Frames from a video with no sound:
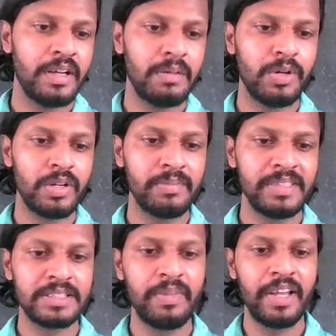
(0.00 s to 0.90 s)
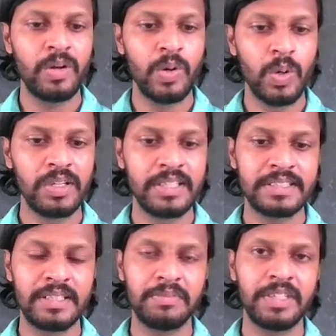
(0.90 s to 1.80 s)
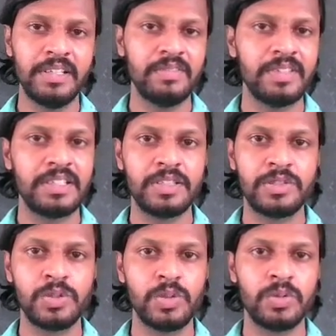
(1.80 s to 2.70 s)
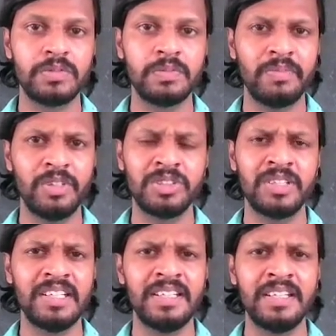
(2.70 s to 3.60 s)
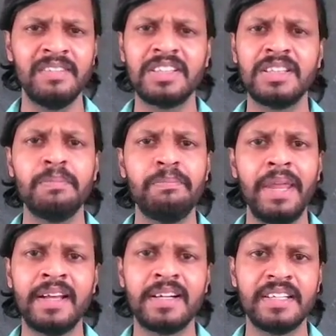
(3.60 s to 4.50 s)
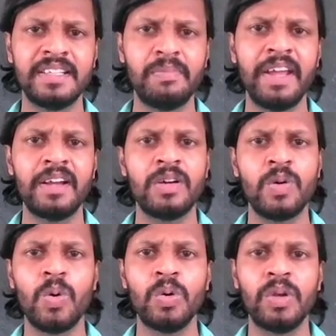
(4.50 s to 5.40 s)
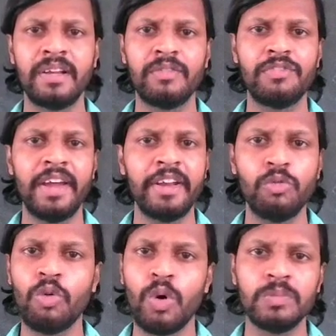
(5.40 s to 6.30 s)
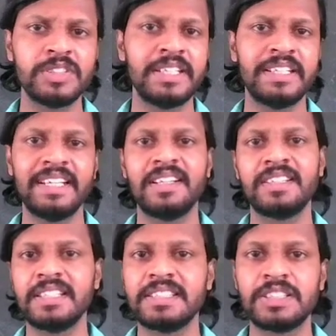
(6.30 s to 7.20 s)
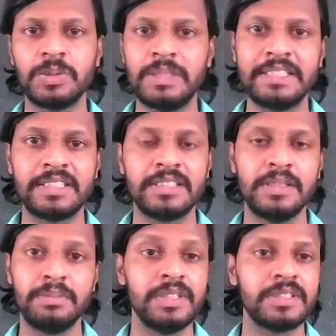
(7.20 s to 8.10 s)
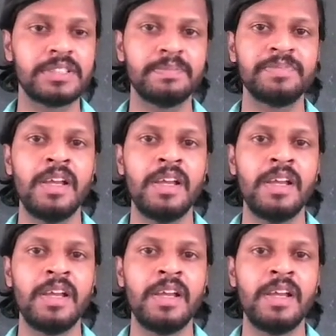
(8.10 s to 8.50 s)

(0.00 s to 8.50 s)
Boring means make hole in something with a tool. Usually with the beak it make hole and find worms and other things to eat, the birds.